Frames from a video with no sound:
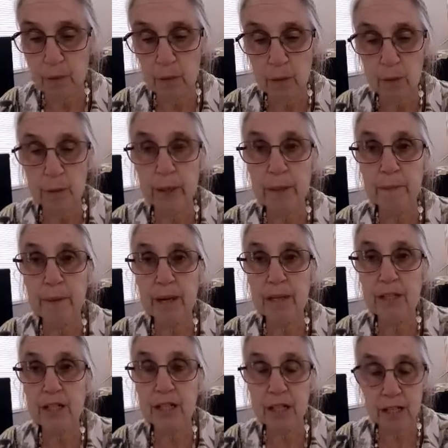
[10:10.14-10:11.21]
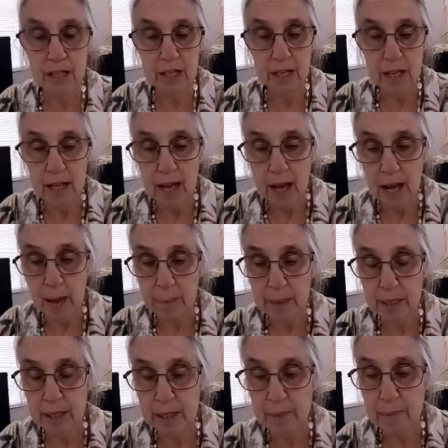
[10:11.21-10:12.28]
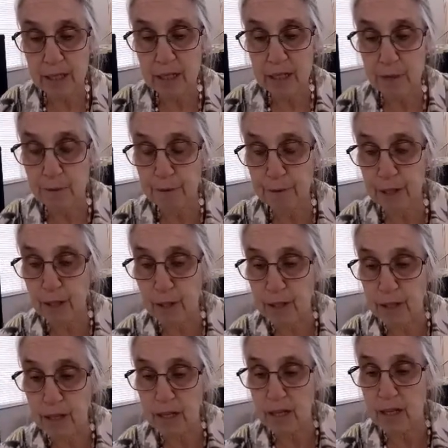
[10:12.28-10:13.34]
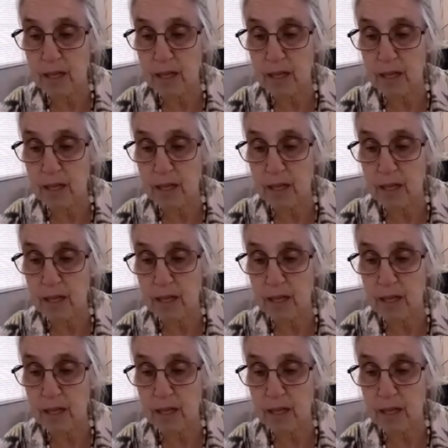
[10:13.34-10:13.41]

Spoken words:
We imagine how Peter must have felt